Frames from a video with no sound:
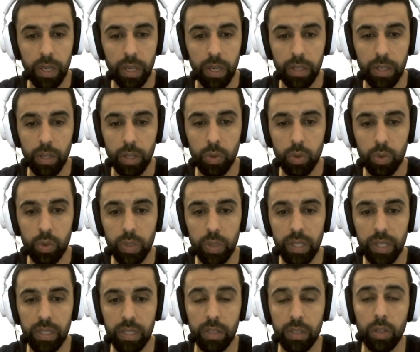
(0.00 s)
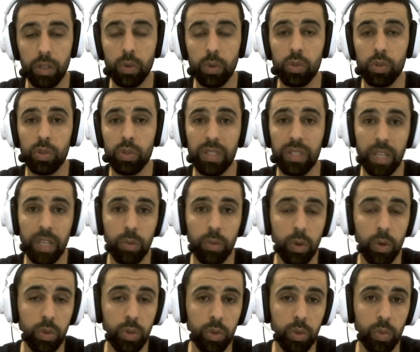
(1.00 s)
And the host, we're going to set the host to the same
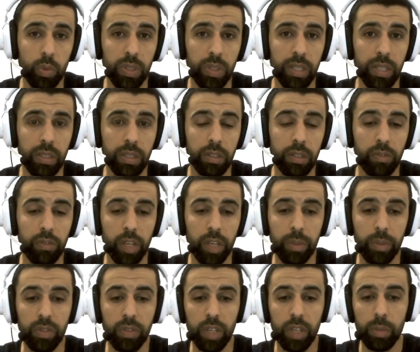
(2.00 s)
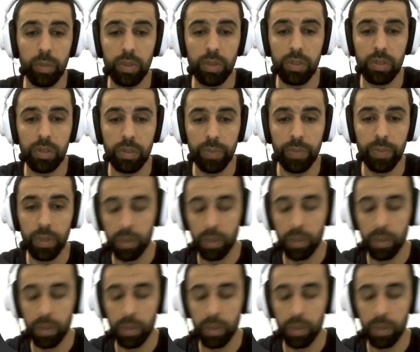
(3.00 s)
host we set in environment variables.